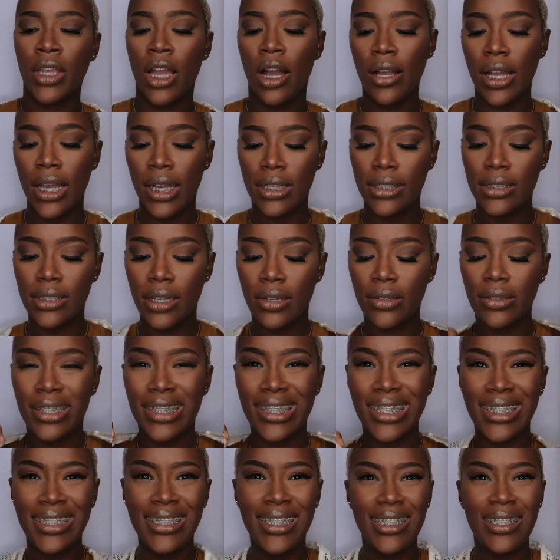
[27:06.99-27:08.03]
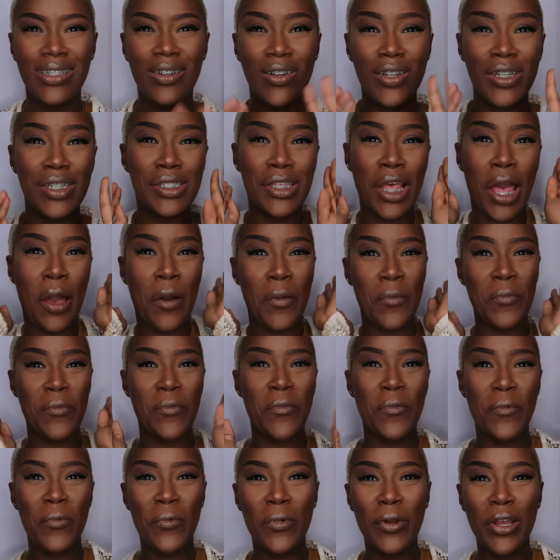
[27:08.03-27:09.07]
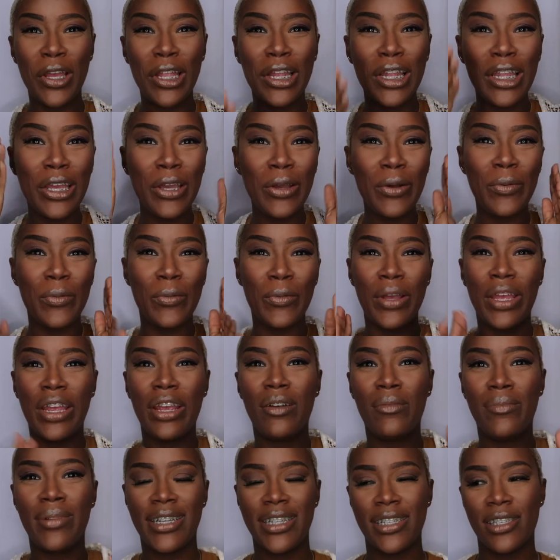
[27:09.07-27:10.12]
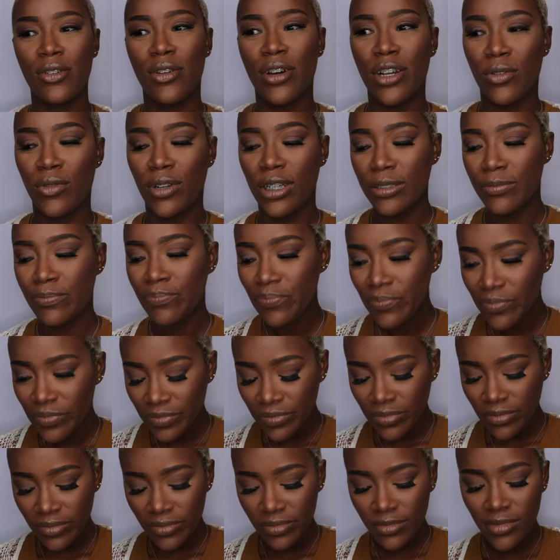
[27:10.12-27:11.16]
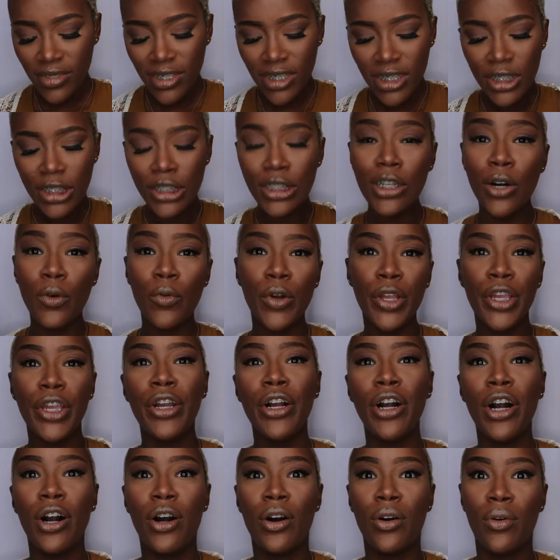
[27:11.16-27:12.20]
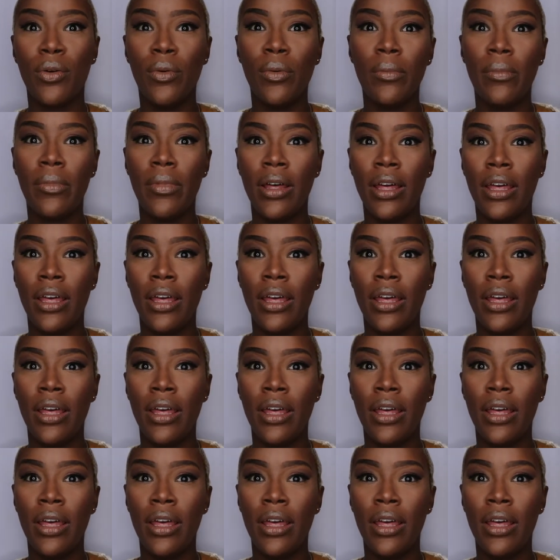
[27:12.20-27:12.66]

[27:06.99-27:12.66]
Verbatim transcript: okay so this is going to sound really weird but it's going to work so when you're home